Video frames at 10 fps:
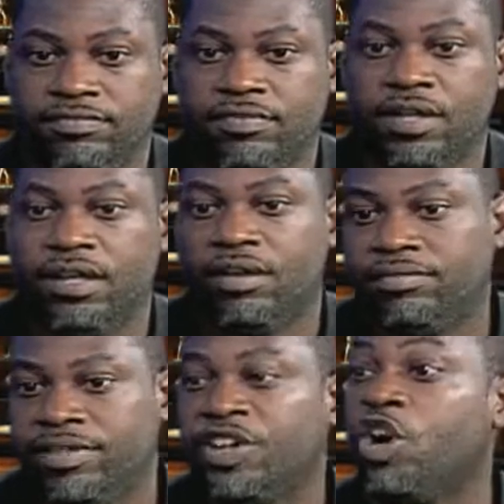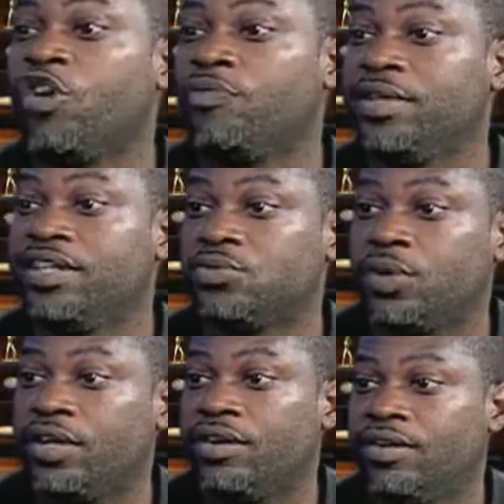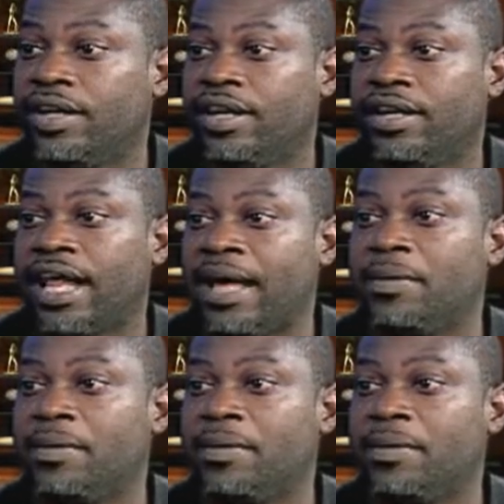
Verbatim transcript: uh, engulfed me as well. And I